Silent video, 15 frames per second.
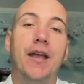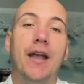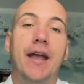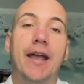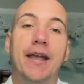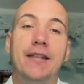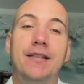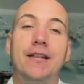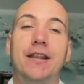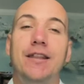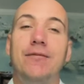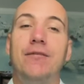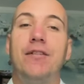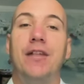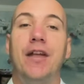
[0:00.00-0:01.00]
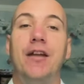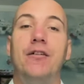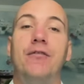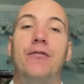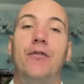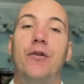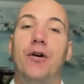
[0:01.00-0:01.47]
and lived there
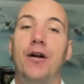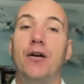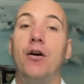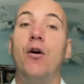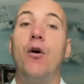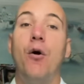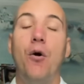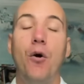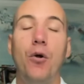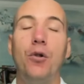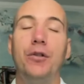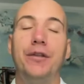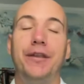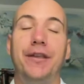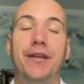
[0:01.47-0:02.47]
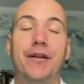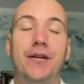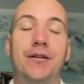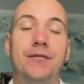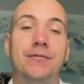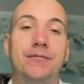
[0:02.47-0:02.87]
for a whole year.